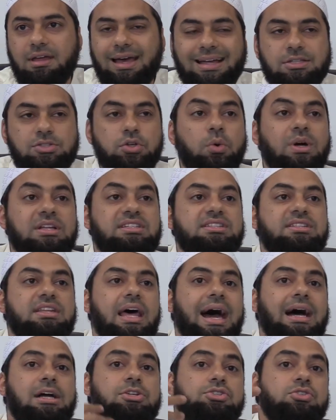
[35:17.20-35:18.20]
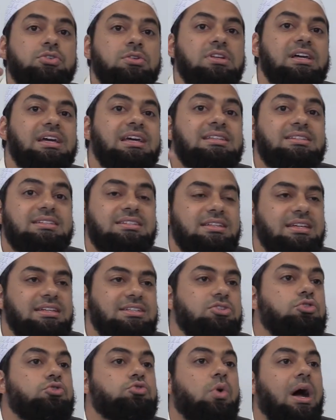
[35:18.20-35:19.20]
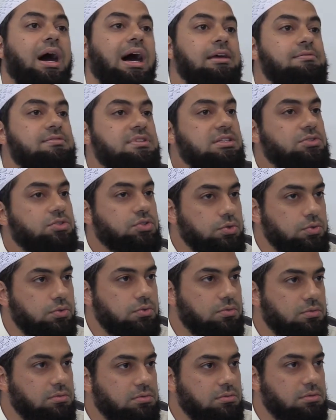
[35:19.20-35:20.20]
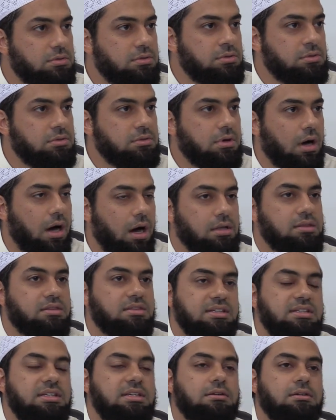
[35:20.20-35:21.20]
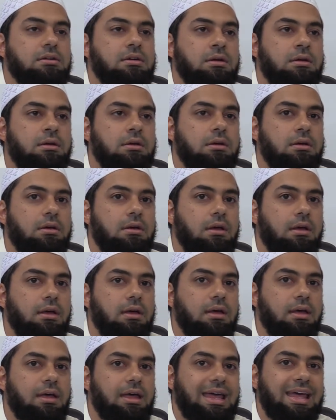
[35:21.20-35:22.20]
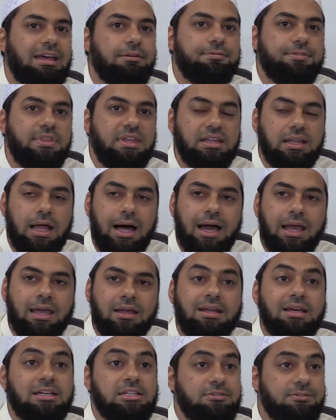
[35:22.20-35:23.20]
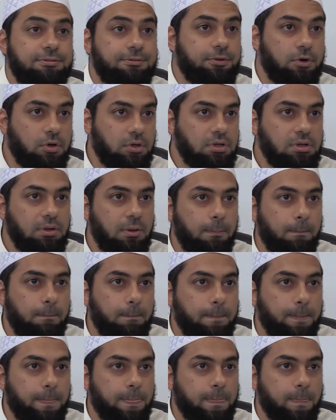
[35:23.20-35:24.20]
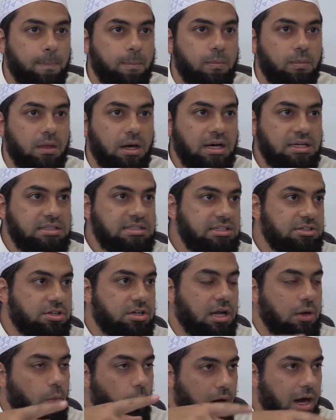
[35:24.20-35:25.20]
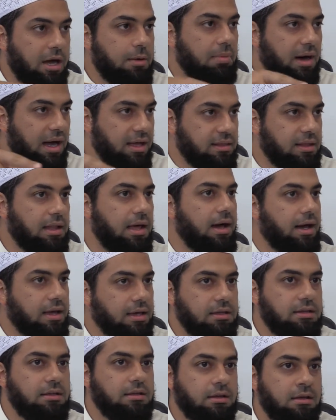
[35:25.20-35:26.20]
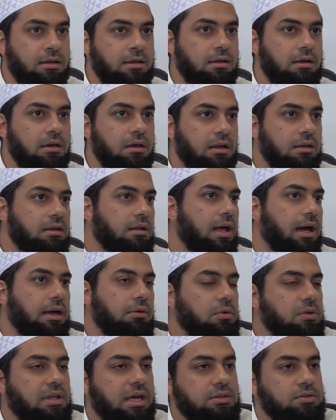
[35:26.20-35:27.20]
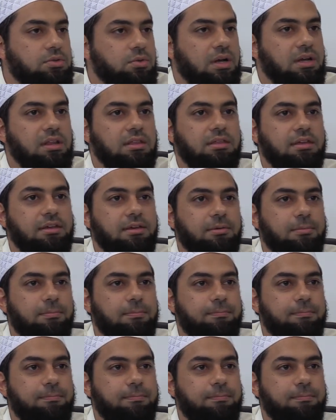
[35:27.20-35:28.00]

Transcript: And so its natural instincts drives it to hunt the deer. If the lion is full, a deer can walk by the lion and the lion will not do anything.